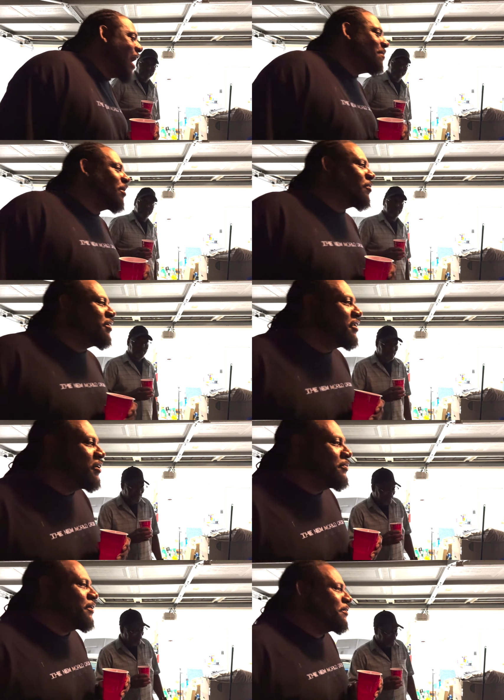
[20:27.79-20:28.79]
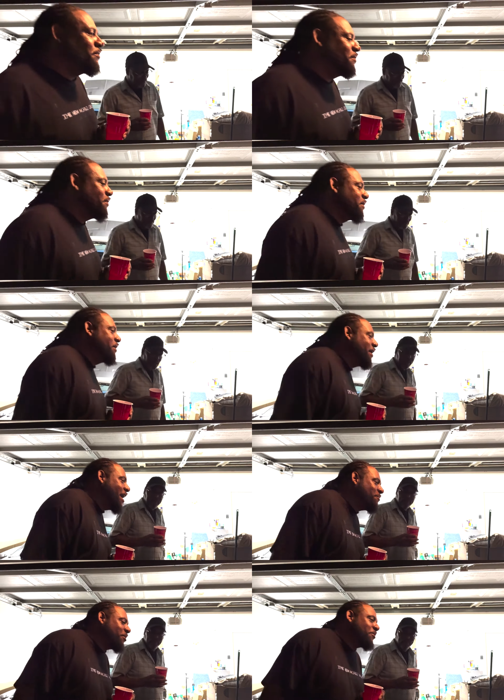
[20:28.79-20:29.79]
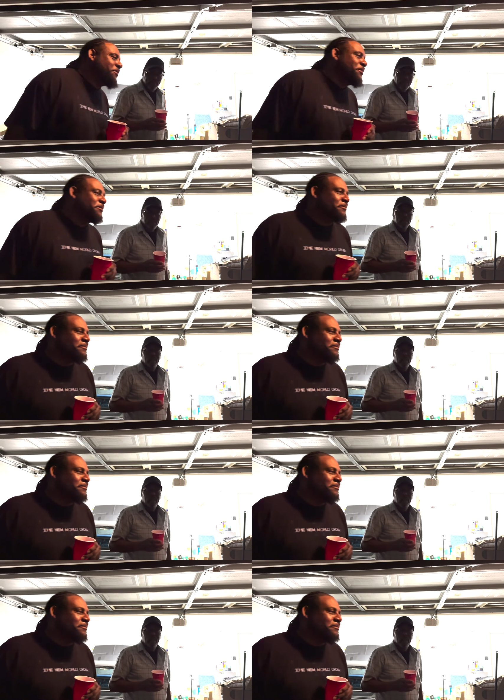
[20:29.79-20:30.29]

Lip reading: am I going to know, though? How am I going to know?